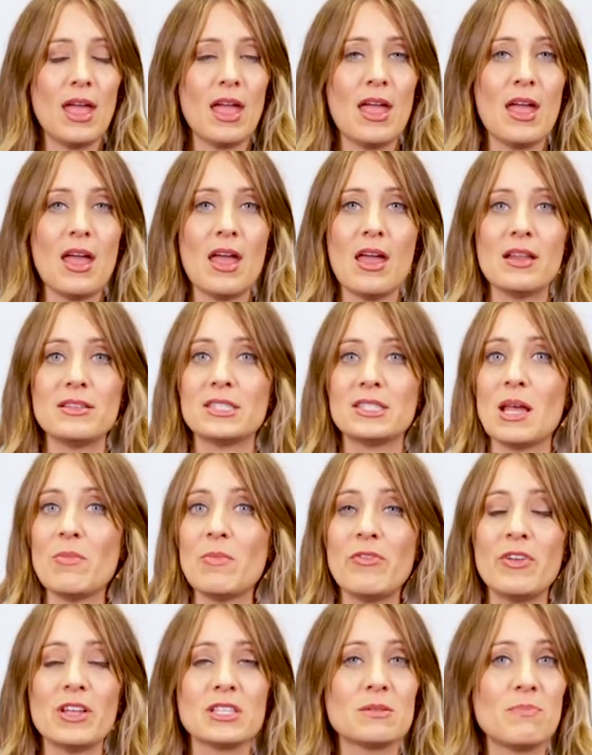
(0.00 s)
And some
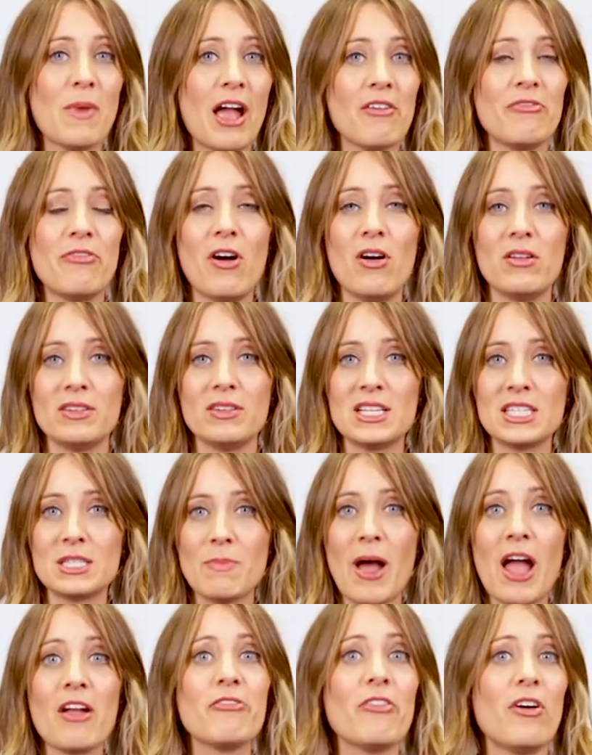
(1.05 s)
of it's my fault. It's
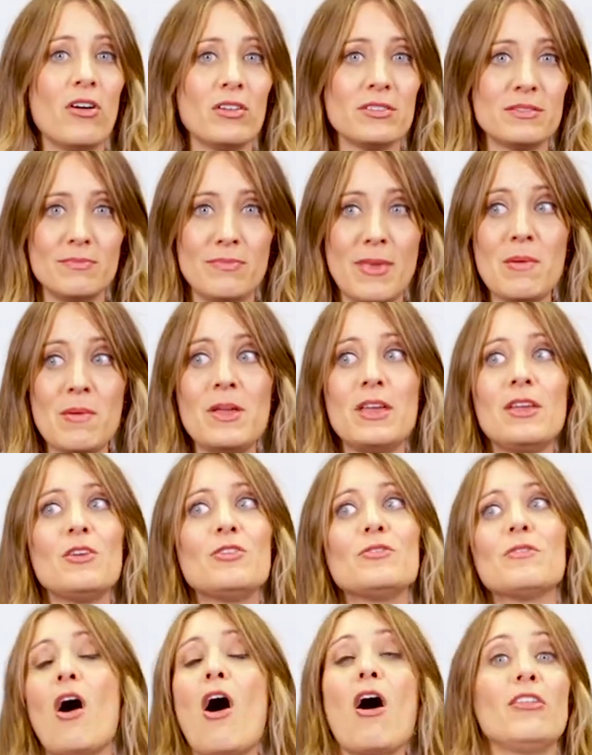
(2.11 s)
my fault.
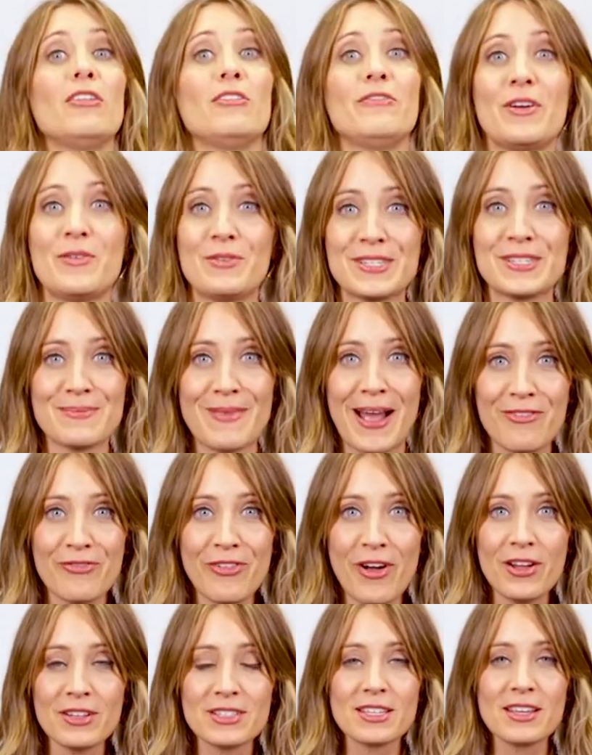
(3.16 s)
Maybe all of it was my
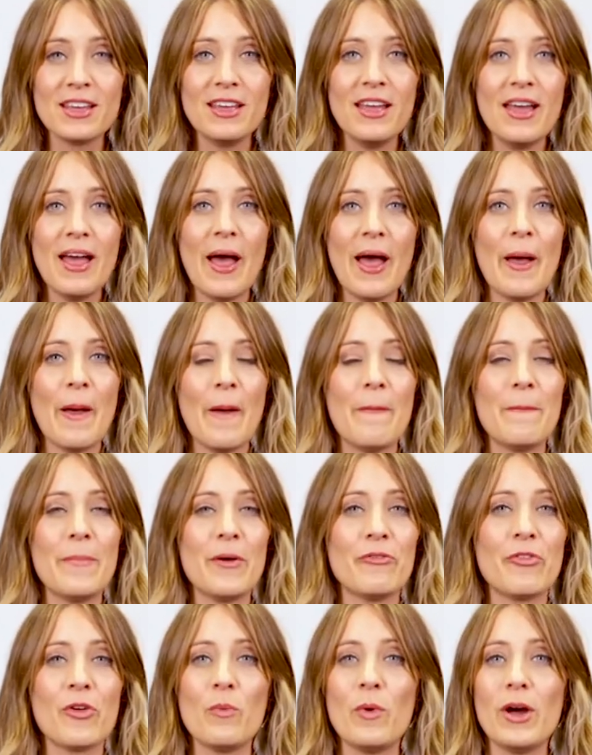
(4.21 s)
fault.
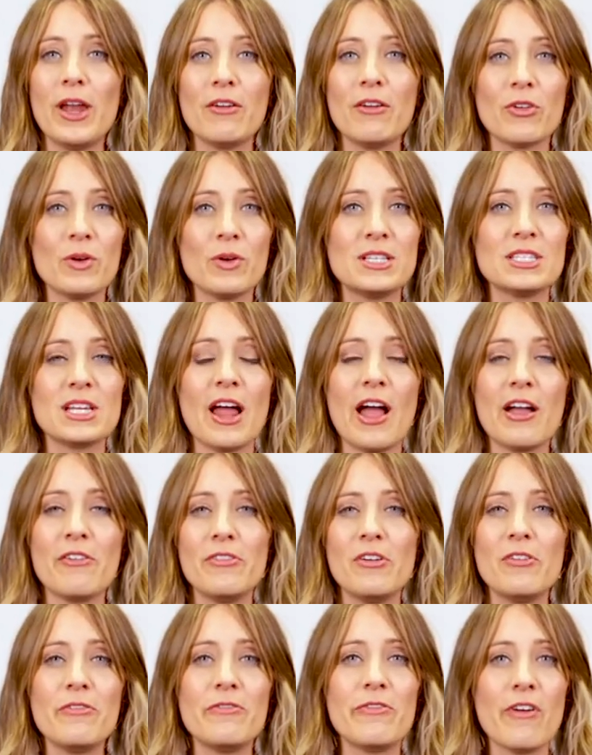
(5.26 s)
But for whatever reason, I
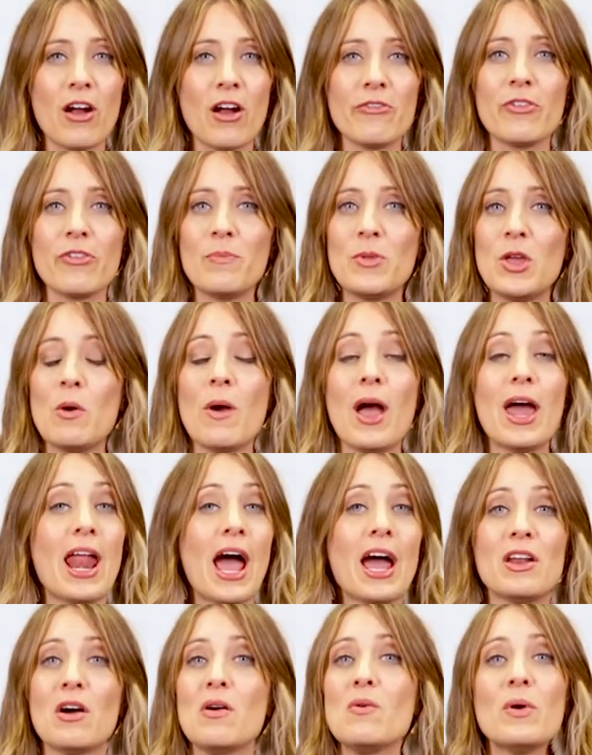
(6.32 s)
feel far from You, and
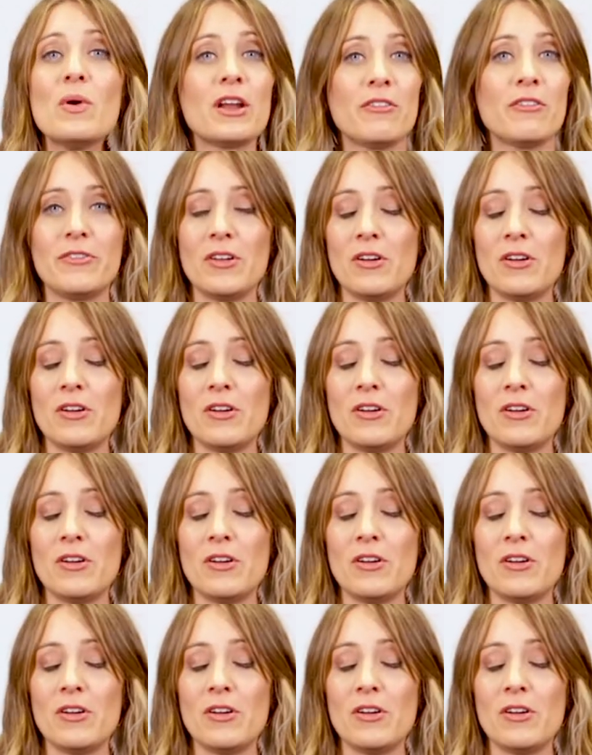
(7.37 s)
I don't want to